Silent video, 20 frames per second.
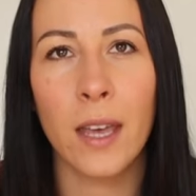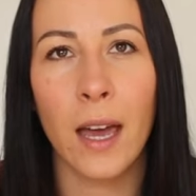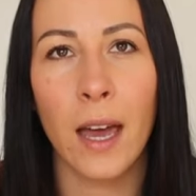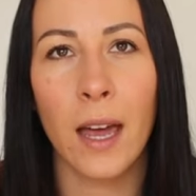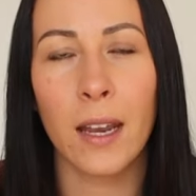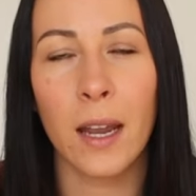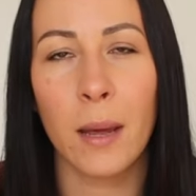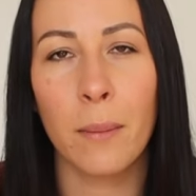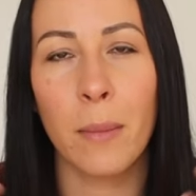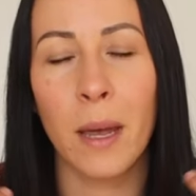
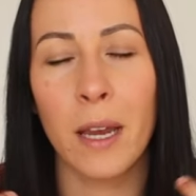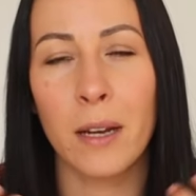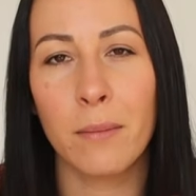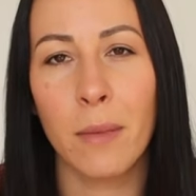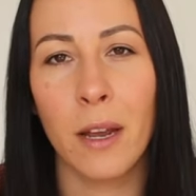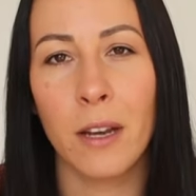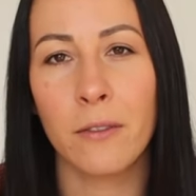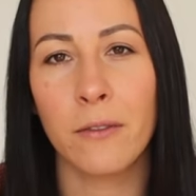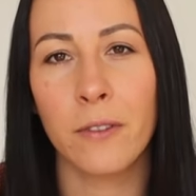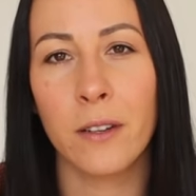that are made
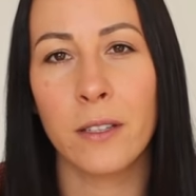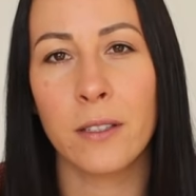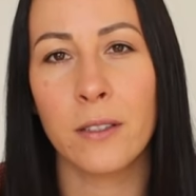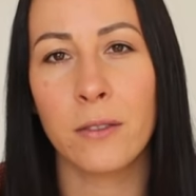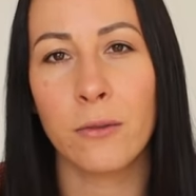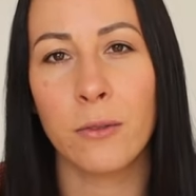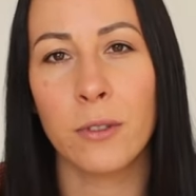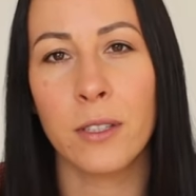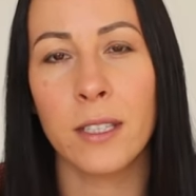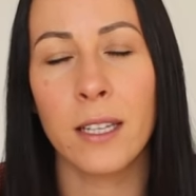
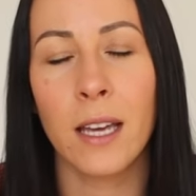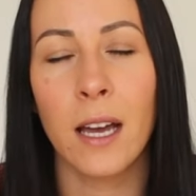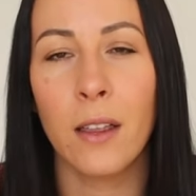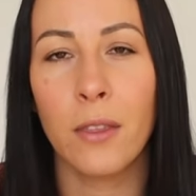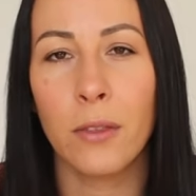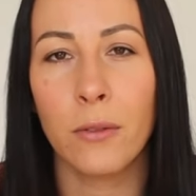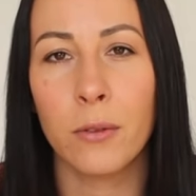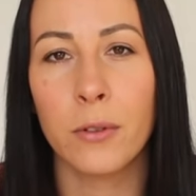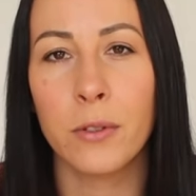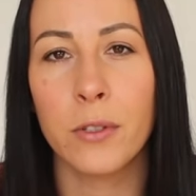manifest through
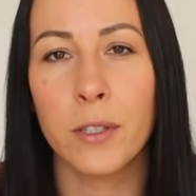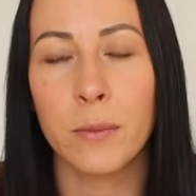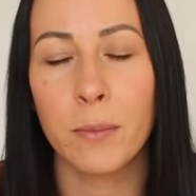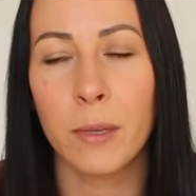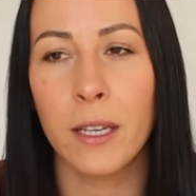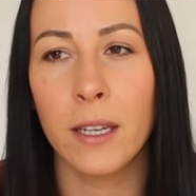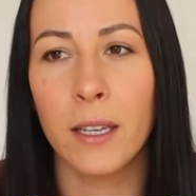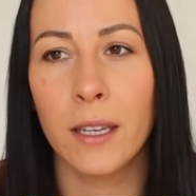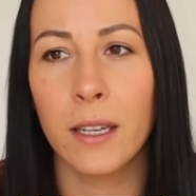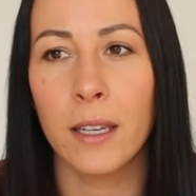sound, through
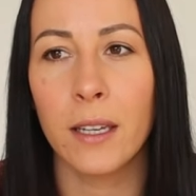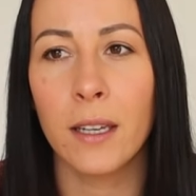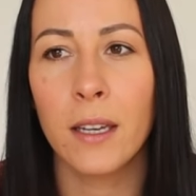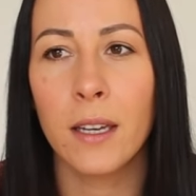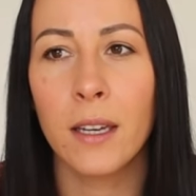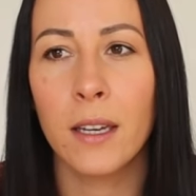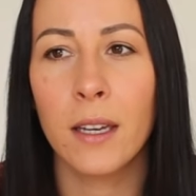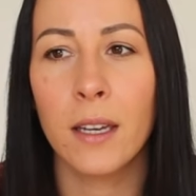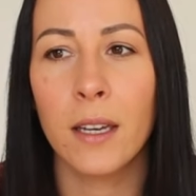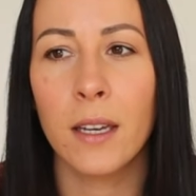speaking.
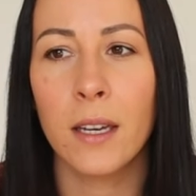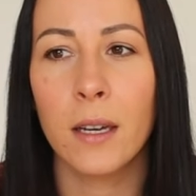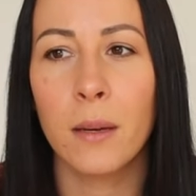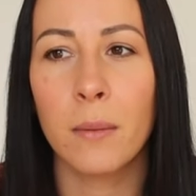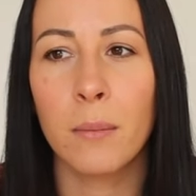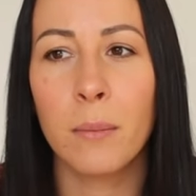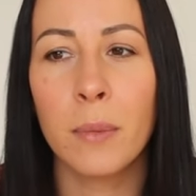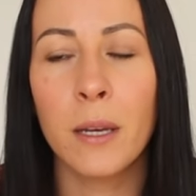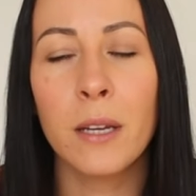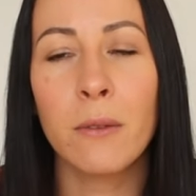
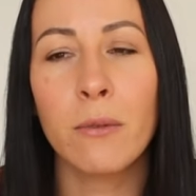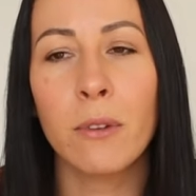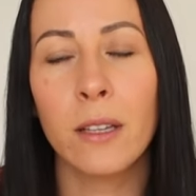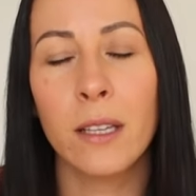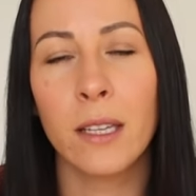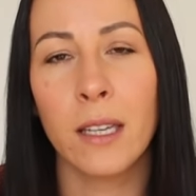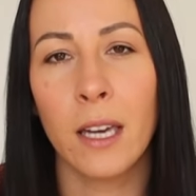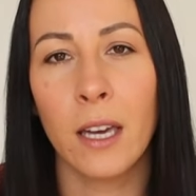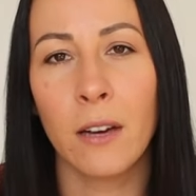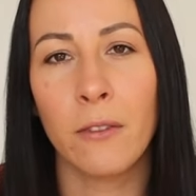Be
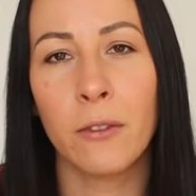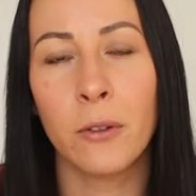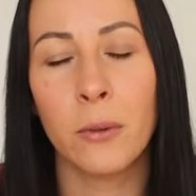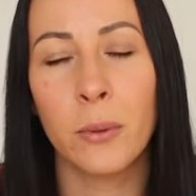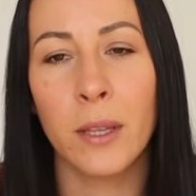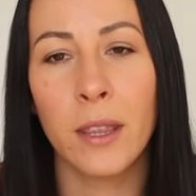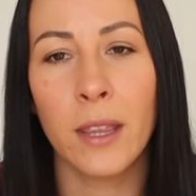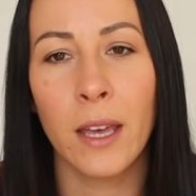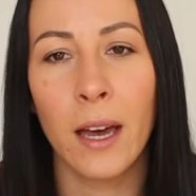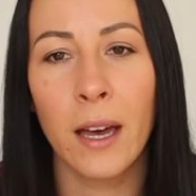really careful
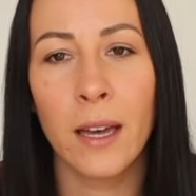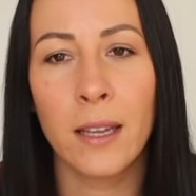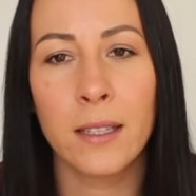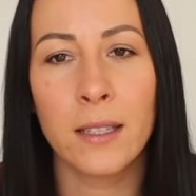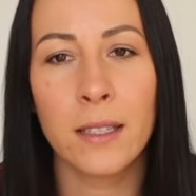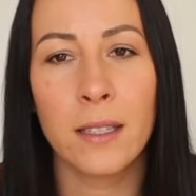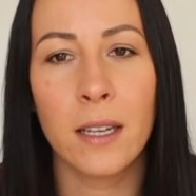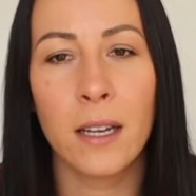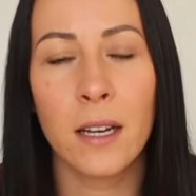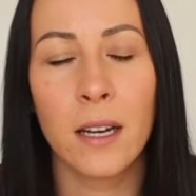with
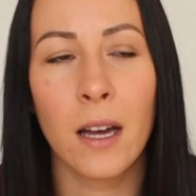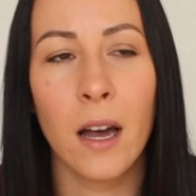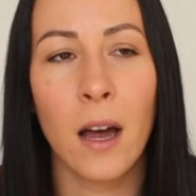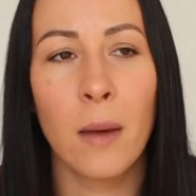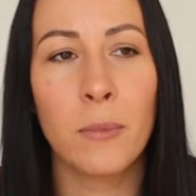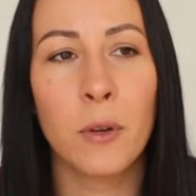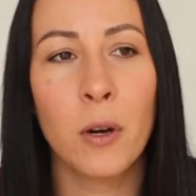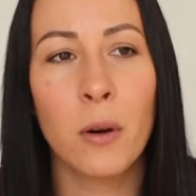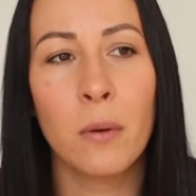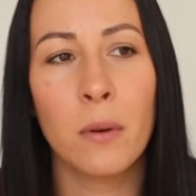that.
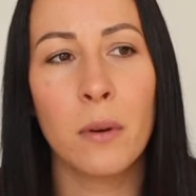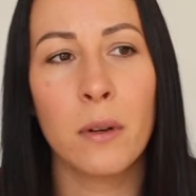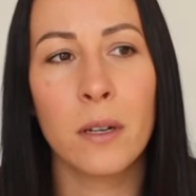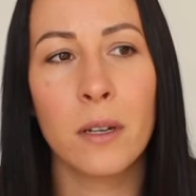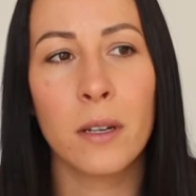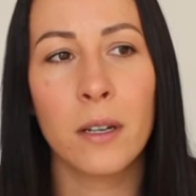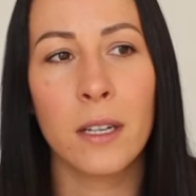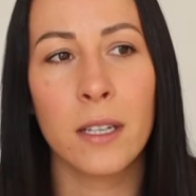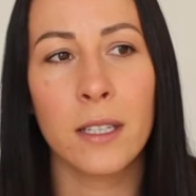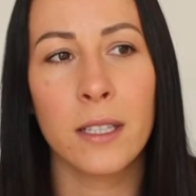I'm
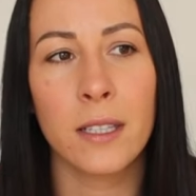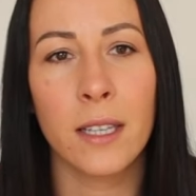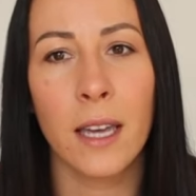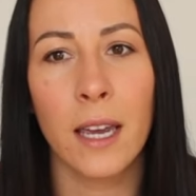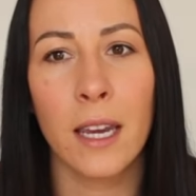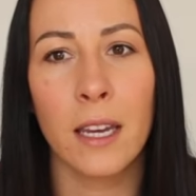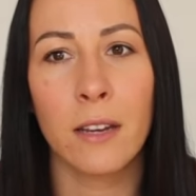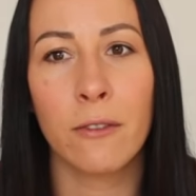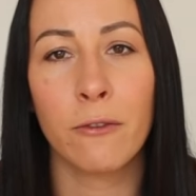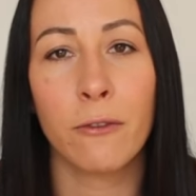not going to
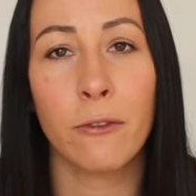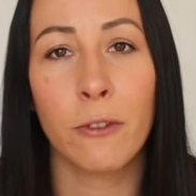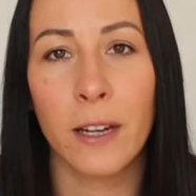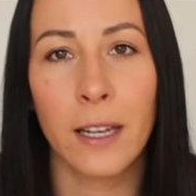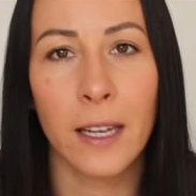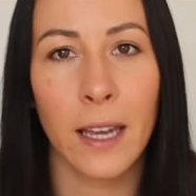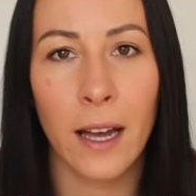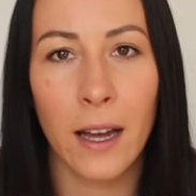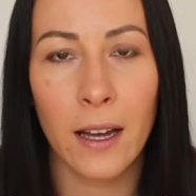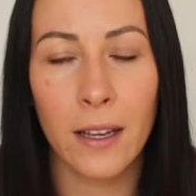say
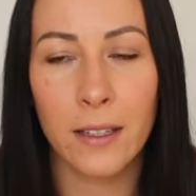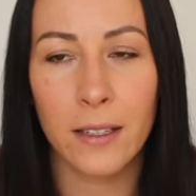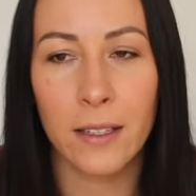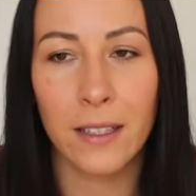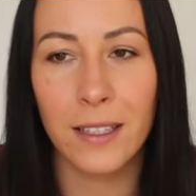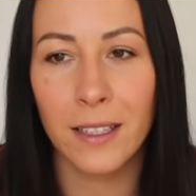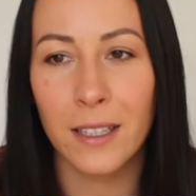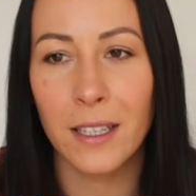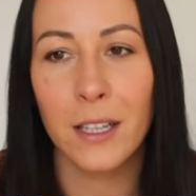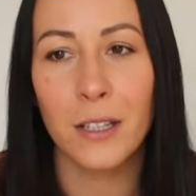freak out.
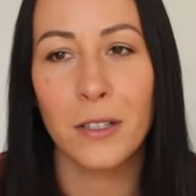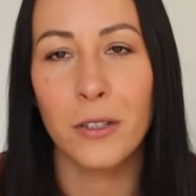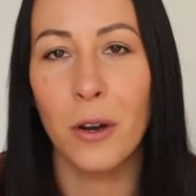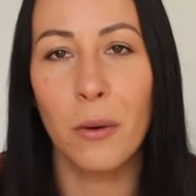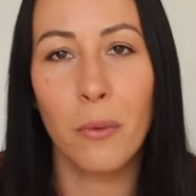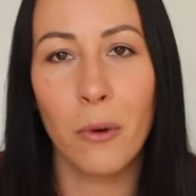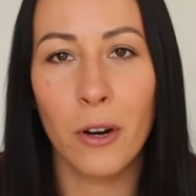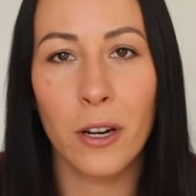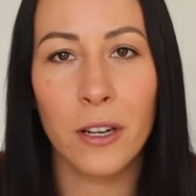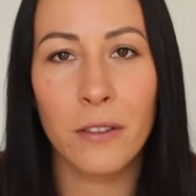
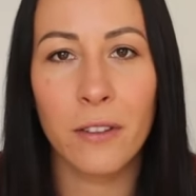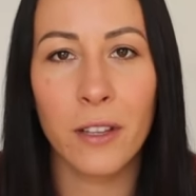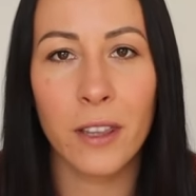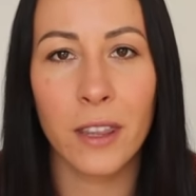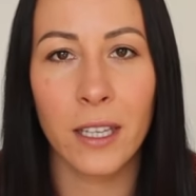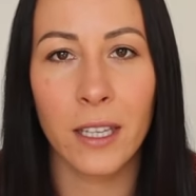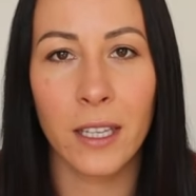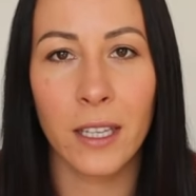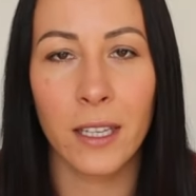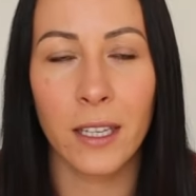Don't worry if you're
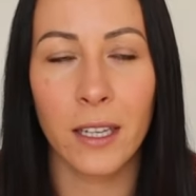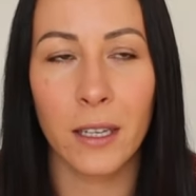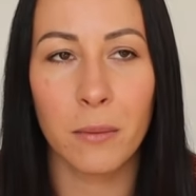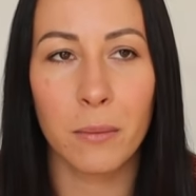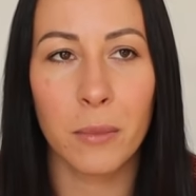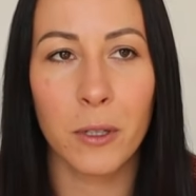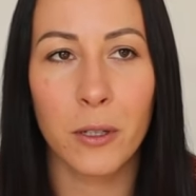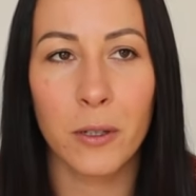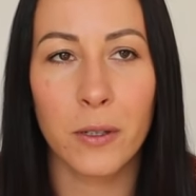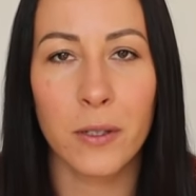thinking
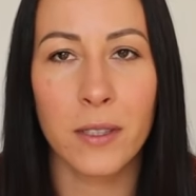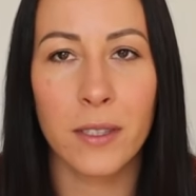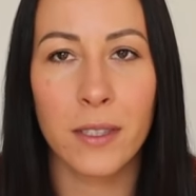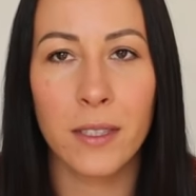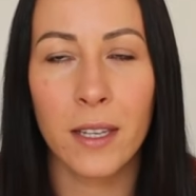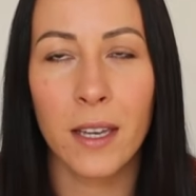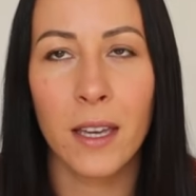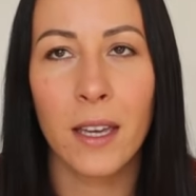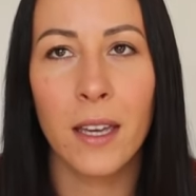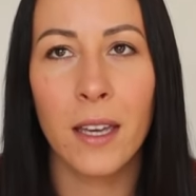it,
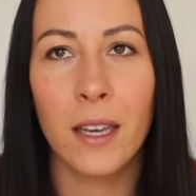because